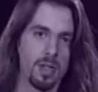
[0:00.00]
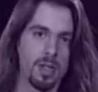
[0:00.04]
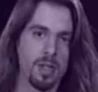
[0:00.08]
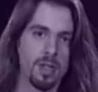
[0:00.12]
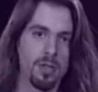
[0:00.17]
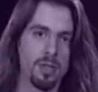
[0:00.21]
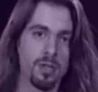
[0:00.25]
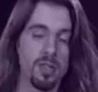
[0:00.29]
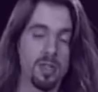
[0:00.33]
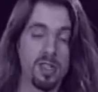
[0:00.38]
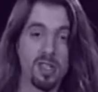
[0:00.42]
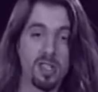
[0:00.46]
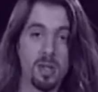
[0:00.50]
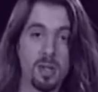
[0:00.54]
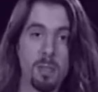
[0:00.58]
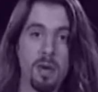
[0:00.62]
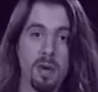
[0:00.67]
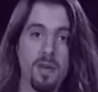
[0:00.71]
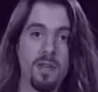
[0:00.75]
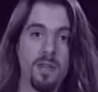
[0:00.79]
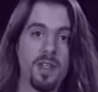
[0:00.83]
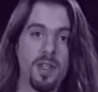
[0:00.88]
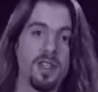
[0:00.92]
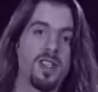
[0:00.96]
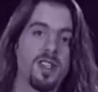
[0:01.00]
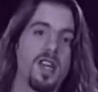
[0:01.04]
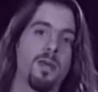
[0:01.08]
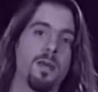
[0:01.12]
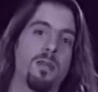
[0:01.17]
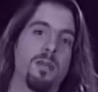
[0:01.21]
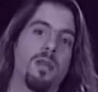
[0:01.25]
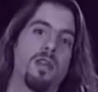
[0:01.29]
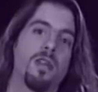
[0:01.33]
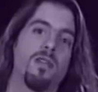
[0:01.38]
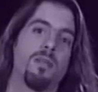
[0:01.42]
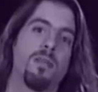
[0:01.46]
So this is a perfect
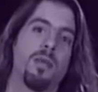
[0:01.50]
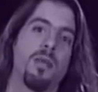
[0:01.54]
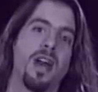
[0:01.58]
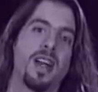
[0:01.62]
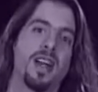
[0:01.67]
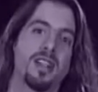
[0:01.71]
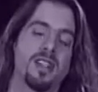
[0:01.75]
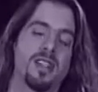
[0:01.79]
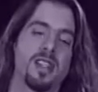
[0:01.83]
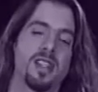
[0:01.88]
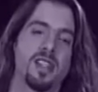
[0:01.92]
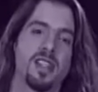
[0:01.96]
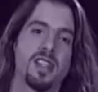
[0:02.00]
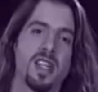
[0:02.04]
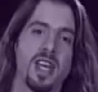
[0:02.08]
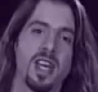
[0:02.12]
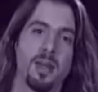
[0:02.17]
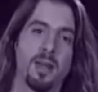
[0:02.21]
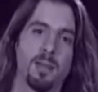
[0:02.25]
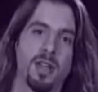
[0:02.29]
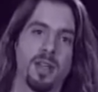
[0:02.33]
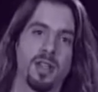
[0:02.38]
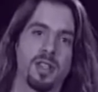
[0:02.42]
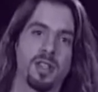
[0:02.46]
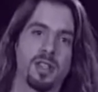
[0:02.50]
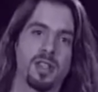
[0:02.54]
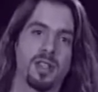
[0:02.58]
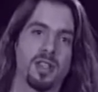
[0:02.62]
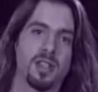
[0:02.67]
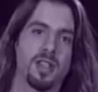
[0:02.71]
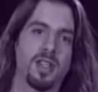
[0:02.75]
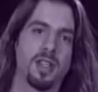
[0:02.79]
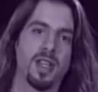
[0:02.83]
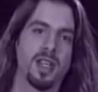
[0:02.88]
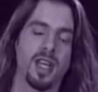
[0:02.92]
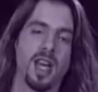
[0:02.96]
example of practicing segments
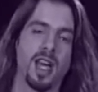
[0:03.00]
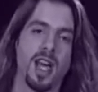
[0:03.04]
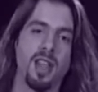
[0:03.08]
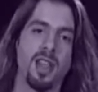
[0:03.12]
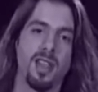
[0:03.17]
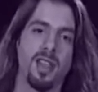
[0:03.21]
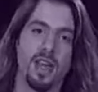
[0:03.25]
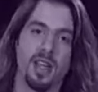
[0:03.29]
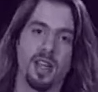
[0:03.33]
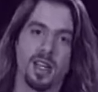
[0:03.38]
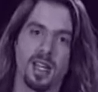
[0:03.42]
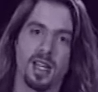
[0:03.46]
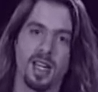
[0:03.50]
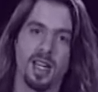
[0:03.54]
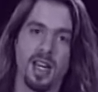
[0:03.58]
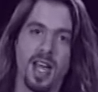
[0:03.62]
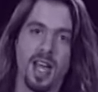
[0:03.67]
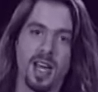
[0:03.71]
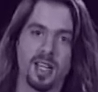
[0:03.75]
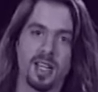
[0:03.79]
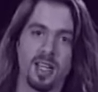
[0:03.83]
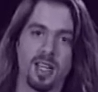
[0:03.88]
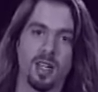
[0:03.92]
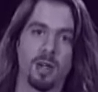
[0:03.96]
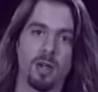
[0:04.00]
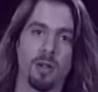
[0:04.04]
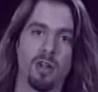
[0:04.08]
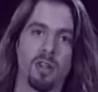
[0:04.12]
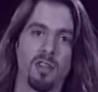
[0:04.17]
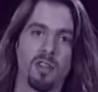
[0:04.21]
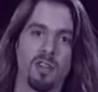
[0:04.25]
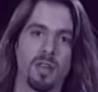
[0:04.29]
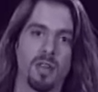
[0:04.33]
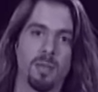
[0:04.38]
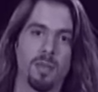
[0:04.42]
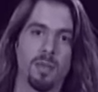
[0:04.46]
and then connecting all
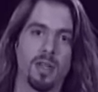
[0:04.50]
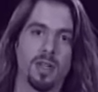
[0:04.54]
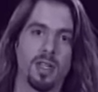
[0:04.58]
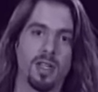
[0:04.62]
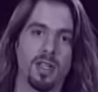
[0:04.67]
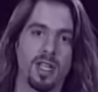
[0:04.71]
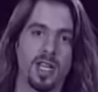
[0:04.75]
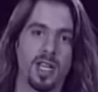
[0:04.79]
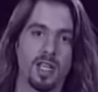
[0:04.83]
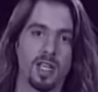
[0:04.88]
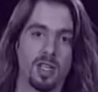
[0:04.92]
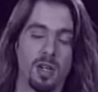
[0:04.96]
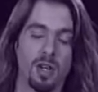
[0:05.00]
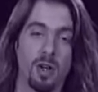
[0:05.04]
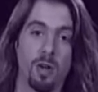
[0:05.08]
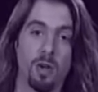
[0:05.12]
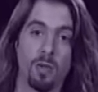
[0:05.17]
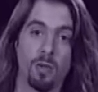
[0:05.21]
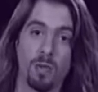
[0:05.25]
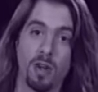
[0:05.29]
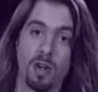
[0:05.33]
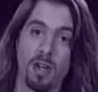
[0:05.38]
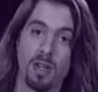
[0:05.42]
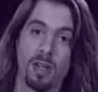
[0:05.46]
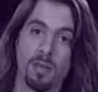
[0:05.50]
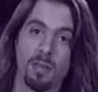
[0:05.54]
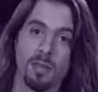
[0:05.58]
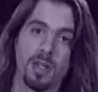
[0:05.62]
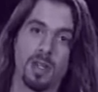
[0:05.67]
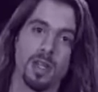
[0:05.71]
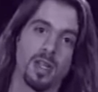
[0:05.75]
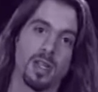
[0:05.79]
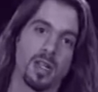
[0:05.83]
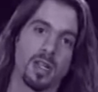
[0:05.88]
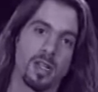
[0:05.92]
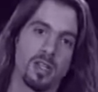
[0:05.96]
of them to get the whole run,
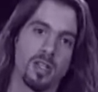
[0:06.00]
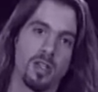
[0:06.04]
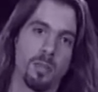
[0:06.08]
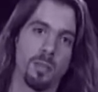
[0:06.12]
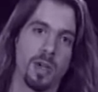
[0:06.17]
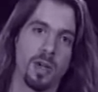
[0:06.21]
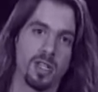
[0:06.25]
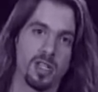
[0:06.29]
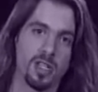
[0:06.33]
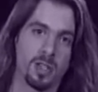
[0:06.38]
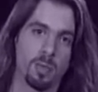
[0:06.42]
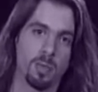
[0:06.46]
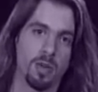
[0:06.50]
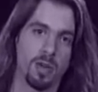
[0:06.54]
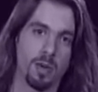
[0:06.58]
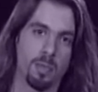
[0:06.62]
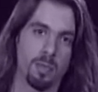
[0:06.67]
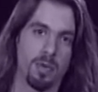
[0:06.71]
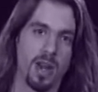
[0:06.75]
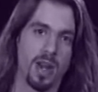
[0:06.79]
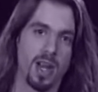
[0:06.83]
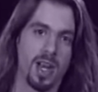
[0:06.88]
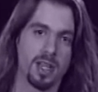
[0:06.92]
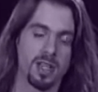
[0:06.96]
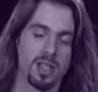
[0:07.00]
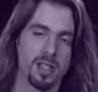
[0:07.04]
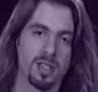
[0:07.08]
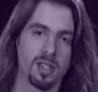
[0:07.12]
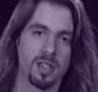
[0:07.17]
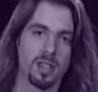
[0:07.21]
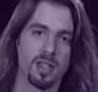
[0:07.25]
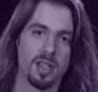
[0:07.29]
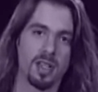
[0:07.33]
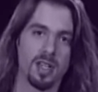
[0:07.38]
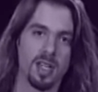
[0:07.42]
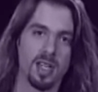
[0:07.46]
because you might just want to practice
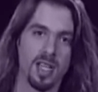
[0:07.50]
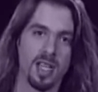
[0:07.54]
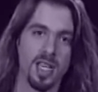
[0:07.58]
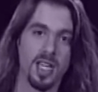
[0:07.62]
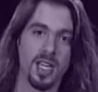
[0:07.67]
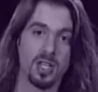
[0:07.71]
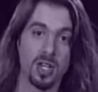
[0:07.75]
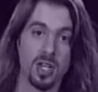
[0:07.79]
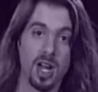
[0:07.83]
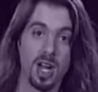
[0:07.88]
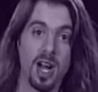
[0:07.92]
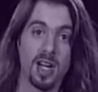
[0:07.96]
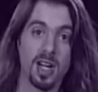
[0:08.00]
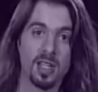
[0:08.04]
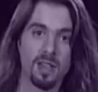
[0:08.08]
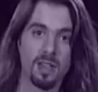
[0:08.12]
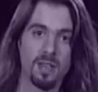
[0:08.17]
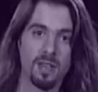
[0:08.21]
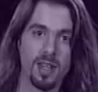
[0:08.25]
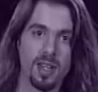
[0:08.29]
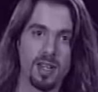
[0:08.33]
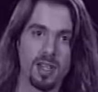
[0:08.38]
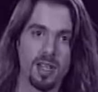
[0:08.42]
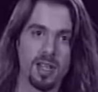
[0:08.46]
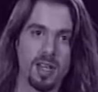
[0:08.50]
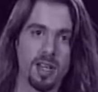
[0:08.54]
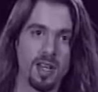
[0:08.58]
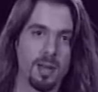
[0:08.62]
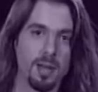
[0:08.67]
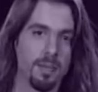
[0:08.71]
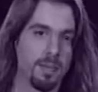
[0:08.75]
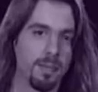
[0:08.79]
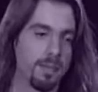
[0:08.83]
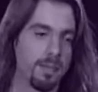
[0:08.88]
each octave at a time.